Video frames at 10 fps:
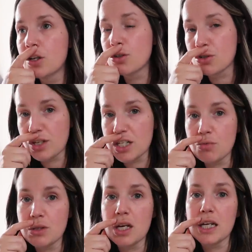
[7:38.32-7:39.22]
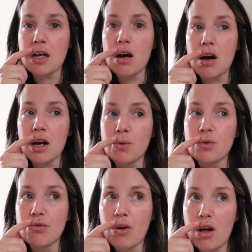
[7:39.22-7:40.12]
consultation was like, I
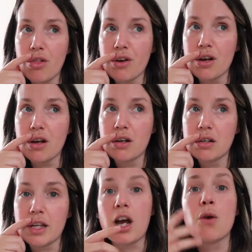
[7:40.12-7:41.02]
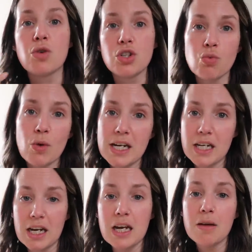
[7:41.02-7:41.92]
want to
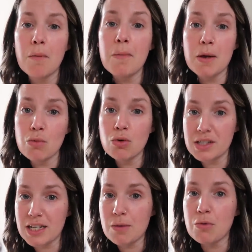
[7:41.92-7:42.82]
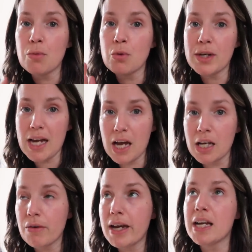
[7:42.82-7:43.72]
wait and get it a bit more stable, but we
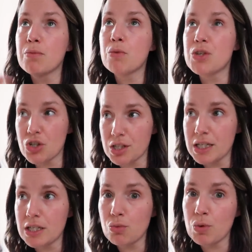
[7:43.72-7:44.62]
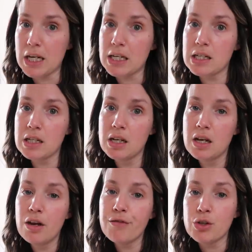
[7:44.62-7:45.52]
can go ahead, but we just need to wait
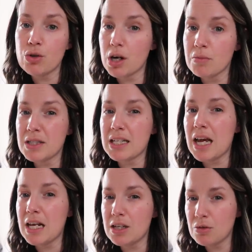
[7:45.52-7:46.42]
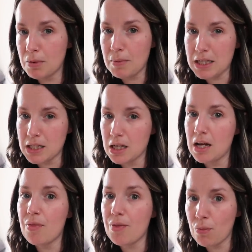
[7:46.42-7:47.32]
for your gums to get a little bit better
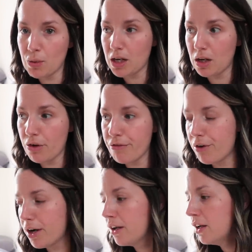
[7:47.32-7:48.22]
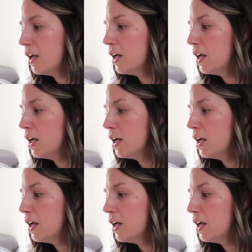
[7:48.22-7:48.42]
and then we can go for it.